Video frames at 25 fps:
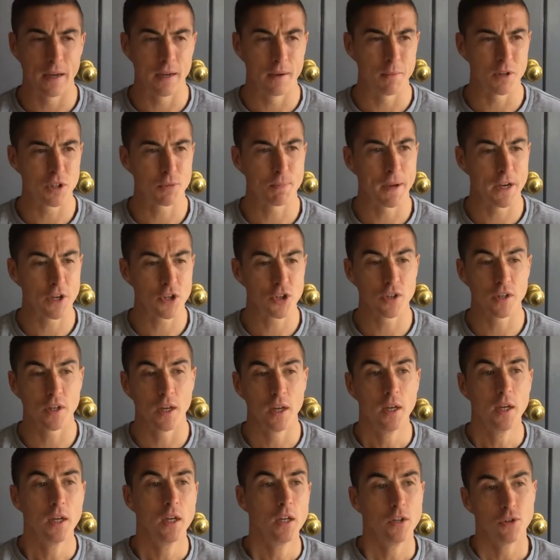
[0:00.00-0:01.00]
especially
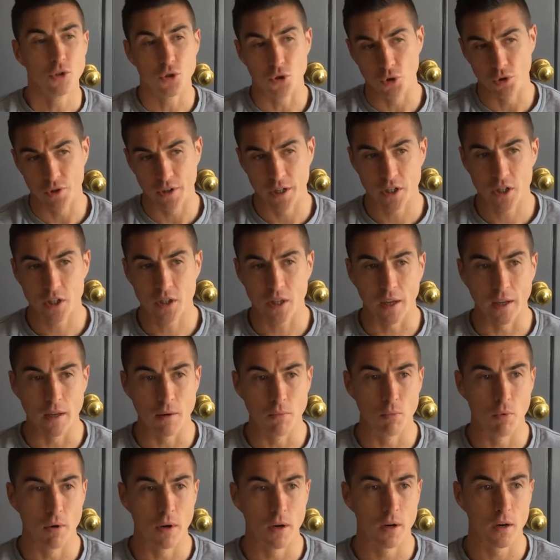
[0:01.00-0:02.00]
during this
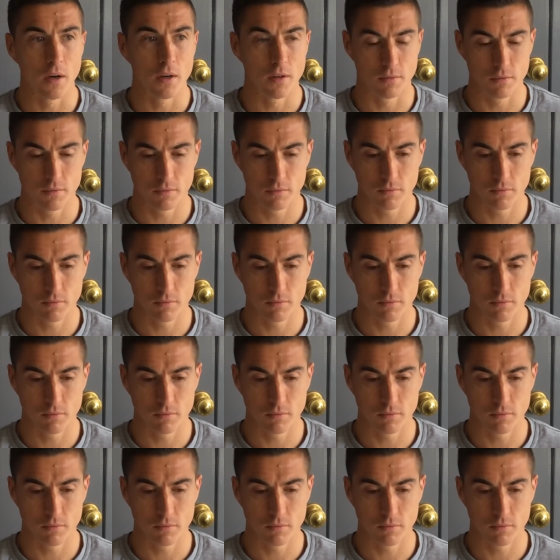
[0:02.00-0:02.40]
time where